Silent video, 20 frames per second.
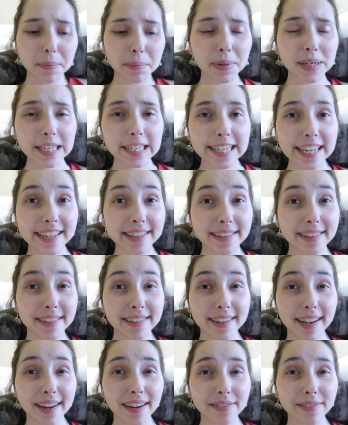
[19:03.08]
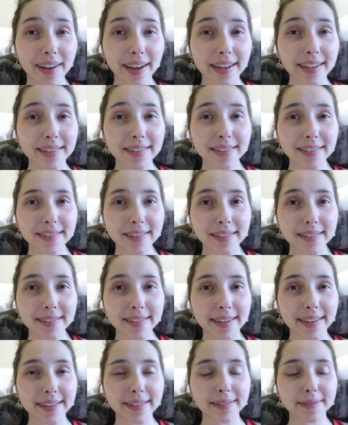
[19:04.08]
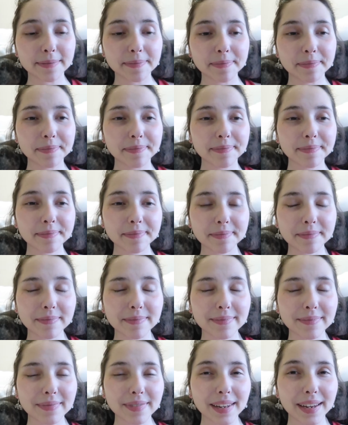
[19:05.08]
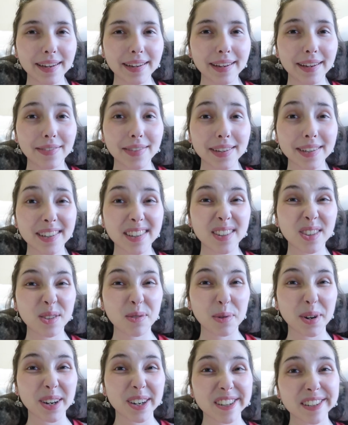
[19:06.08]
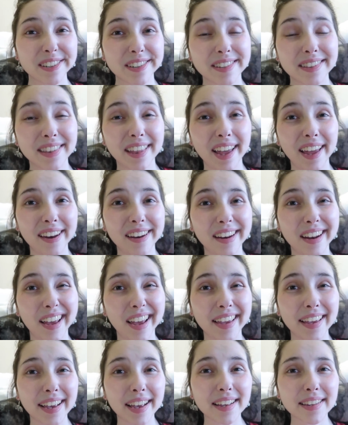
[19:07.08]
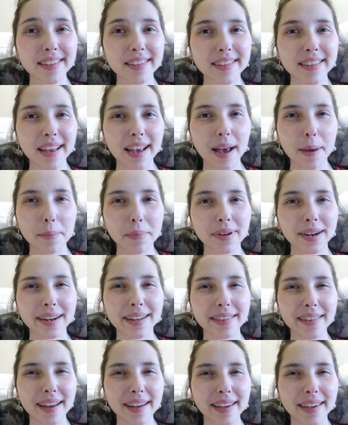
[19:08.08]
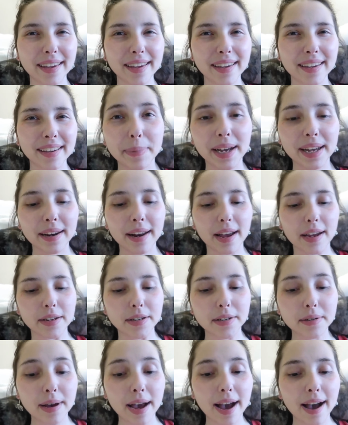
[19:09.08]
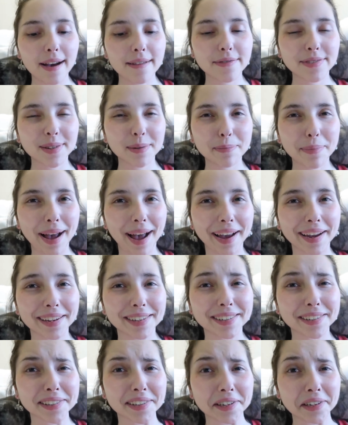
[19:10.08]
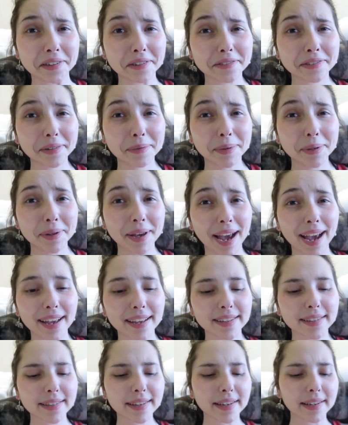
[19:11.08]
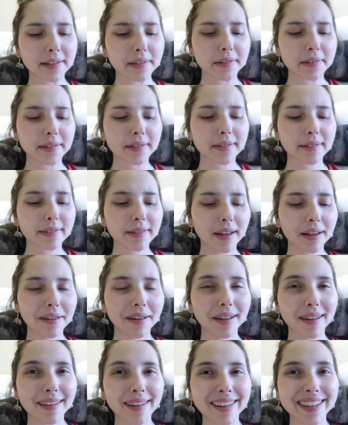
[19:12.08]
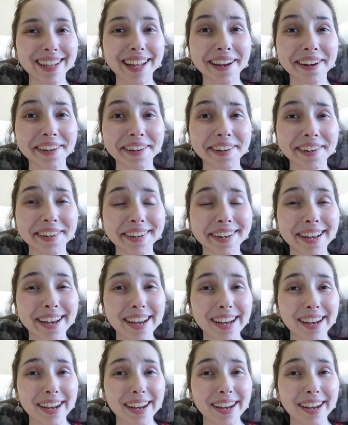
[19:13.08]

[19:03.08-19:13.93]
pretty nasty side effects. So if this is the worst, then I guess I'm pretty lucky. But I do have some packages here from you guys, and a letter,